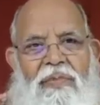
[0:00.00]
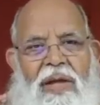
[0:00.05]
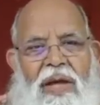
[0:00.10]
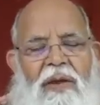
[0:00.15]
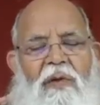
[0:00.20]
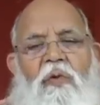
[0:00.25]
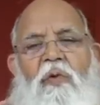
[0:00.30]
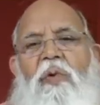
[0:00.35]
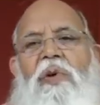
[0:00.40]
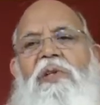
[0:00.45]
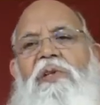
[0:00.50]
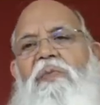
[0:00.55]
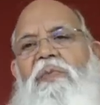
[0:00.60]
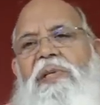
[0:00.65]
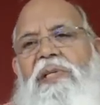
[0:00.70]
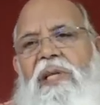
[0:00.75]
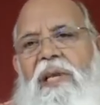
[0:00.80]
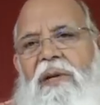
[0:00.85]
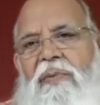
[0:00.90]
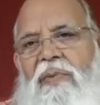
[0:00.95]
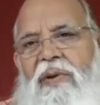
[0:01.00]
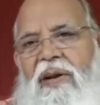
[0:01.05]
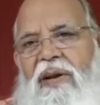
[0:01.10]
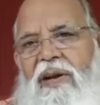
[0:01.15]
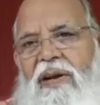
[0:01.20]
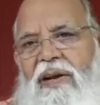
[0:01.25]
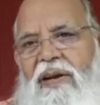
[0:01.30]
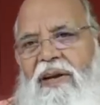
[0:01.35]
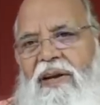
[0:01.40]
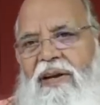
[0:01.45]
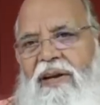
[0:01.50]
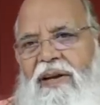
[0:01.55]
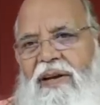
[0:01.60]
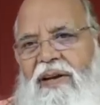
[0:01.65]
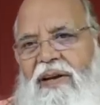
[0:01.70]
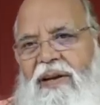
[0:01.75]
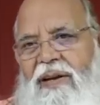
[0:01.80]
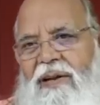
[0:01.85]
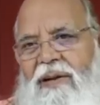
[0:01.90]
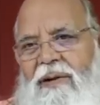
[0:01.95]
And who is miserable?
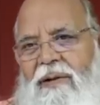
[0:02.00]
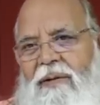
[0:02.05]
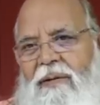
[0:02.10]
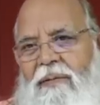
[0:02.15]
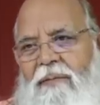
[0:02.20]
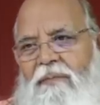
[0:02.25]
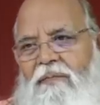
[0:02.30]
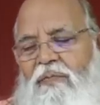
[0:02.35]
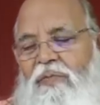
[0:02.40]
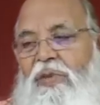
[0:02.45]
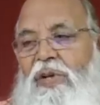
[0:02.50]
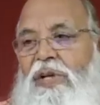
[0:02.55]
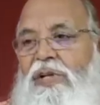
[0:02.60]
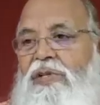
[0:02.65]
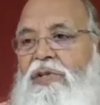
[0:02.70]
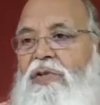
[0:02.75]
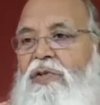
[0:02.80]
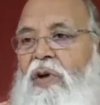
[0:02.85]
These